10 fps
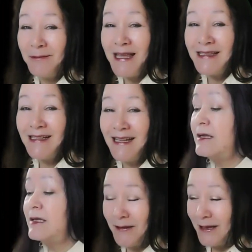arrested
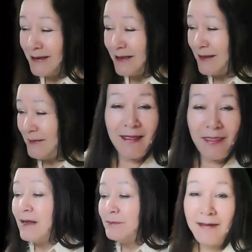and afflicted, and
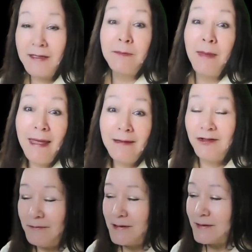that this man
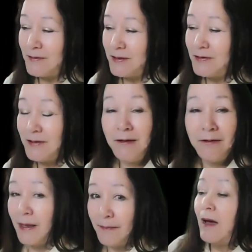was going to kill
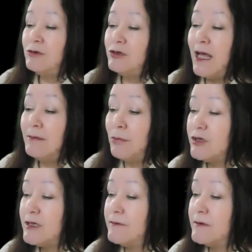them. After that,
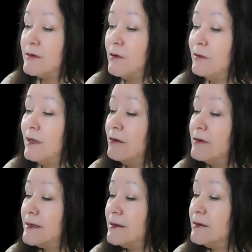Joseph was only
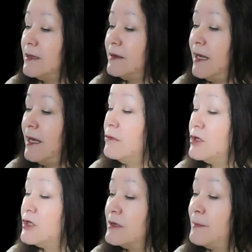concerned that they
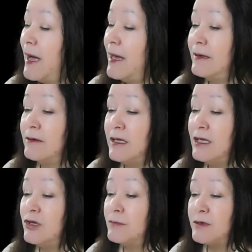were spying on
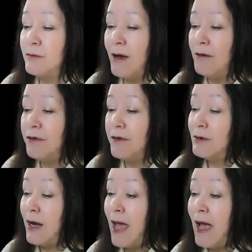Egypt's wealth,
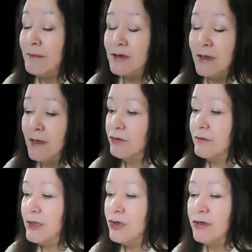perhaps to
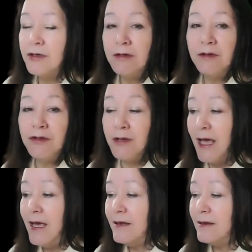return to
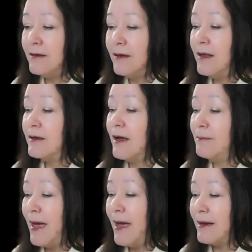Canaan and come
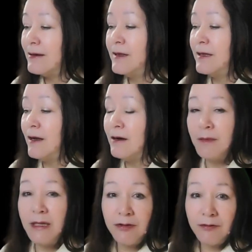back with an
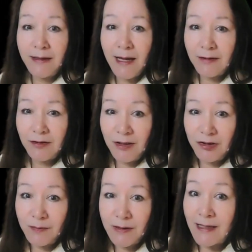army to attack
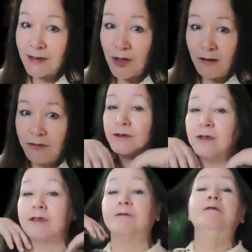Egypt. That's all
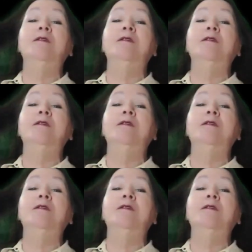Joseph